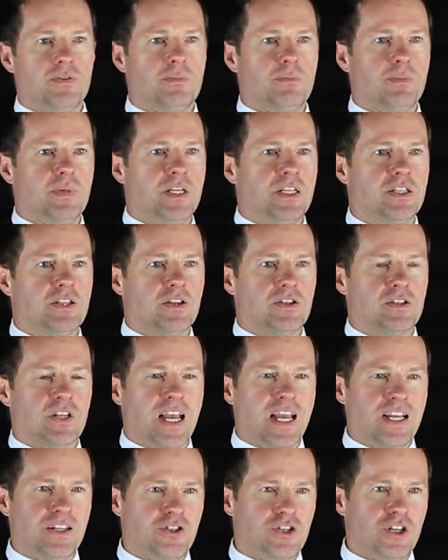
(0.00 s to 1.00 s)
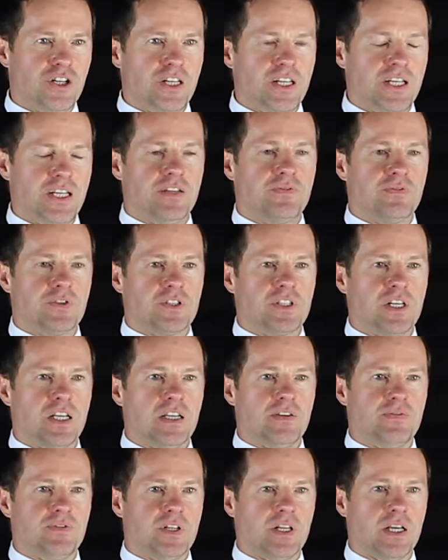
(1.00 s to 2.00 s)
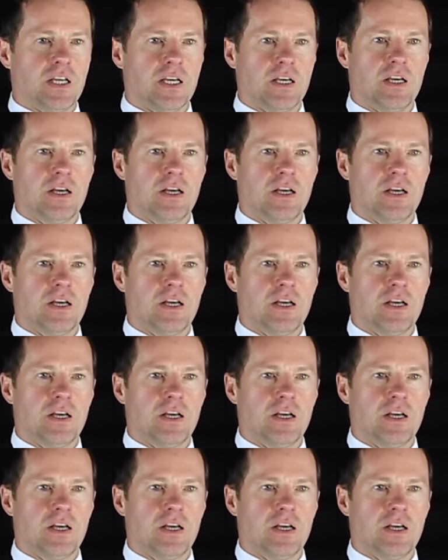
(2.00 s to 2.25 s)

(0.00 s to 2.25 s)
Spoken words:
meters, engineered for safety,